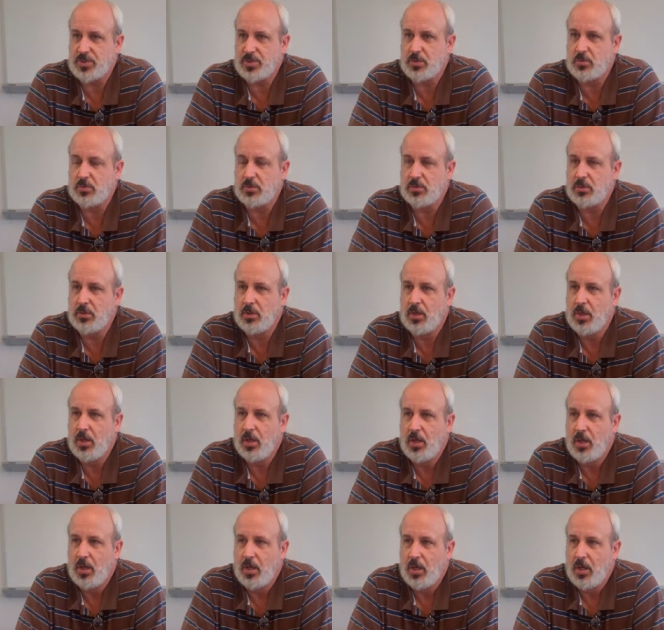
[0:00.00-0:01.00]
School.
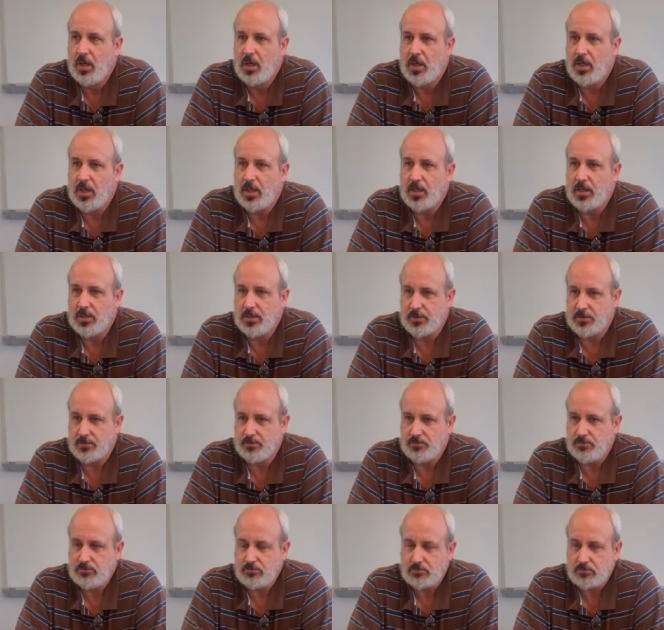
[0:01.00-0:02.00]

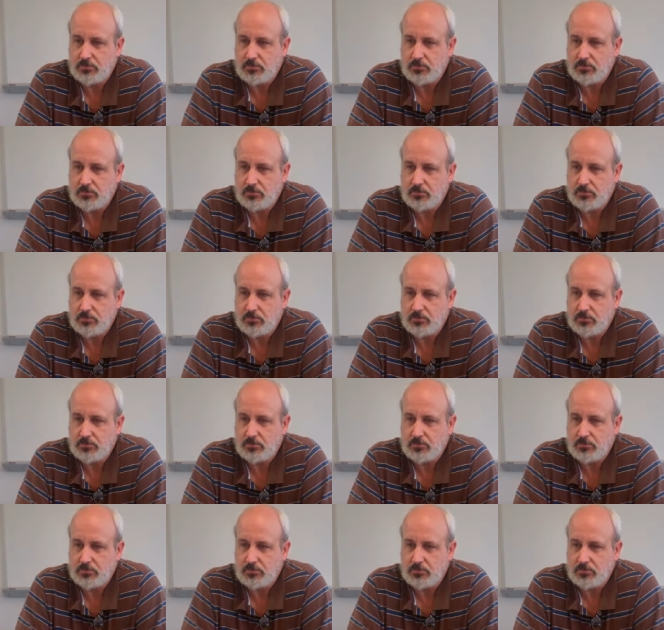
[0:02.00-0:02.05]
Um,